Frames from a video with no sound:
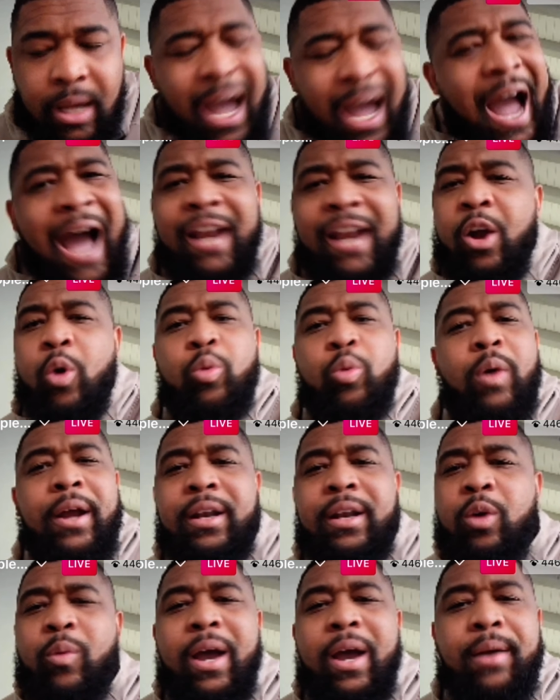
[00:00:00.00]
I don't run
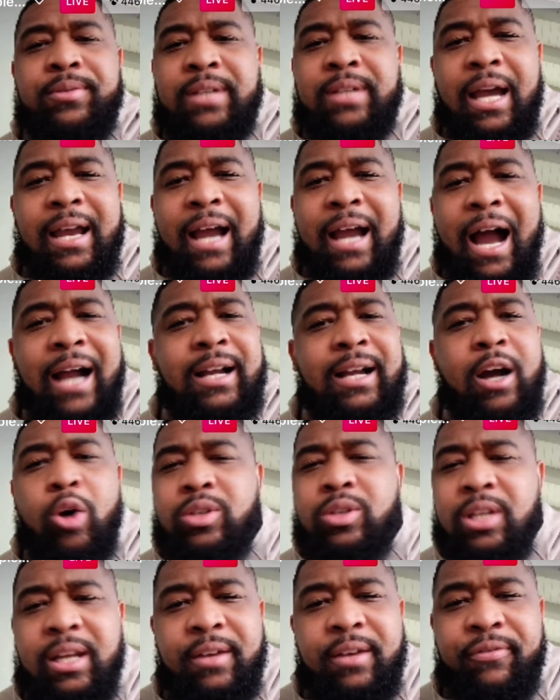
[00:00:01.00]
the website. I go
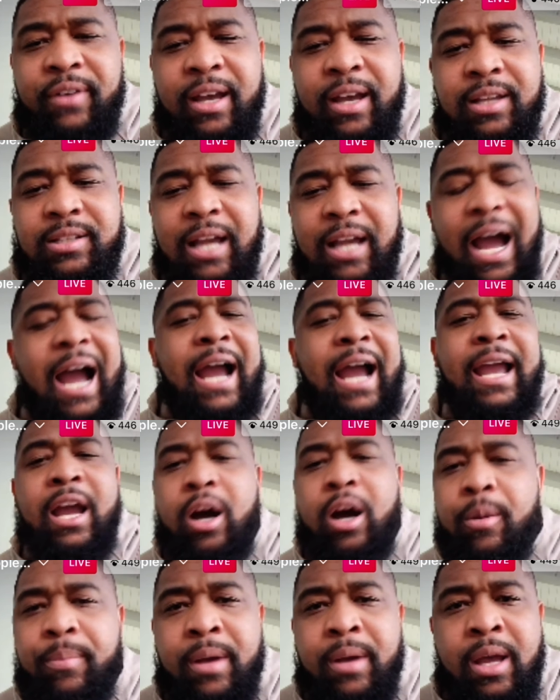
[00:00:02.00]
to the events. I
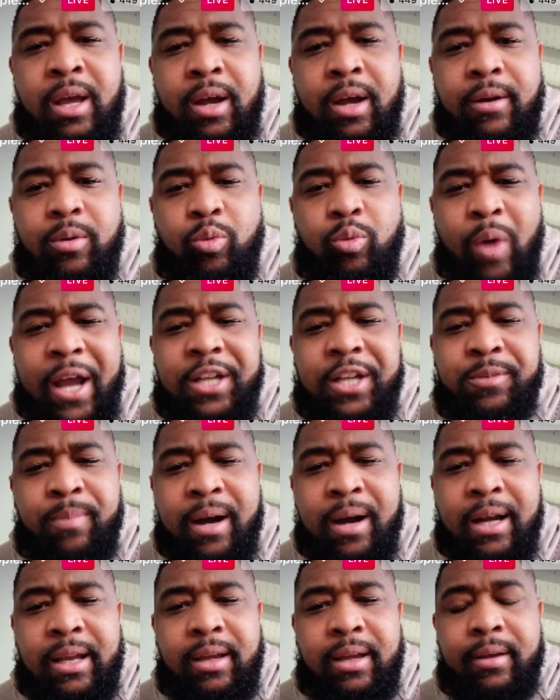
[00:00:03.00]
help raise
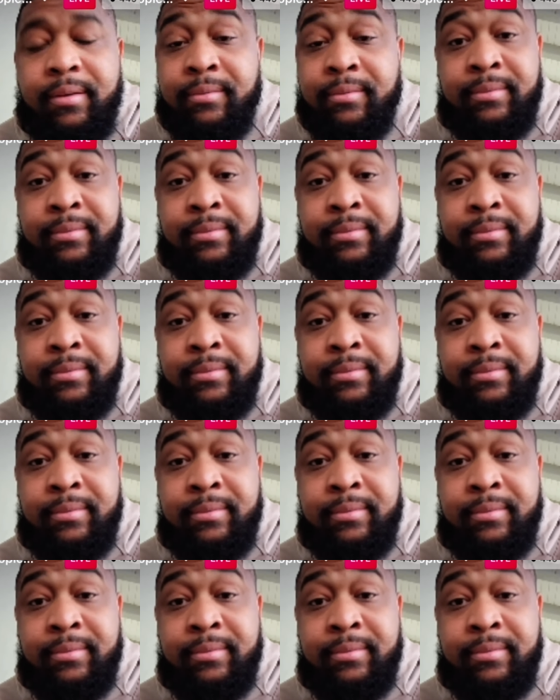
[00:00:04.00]
money.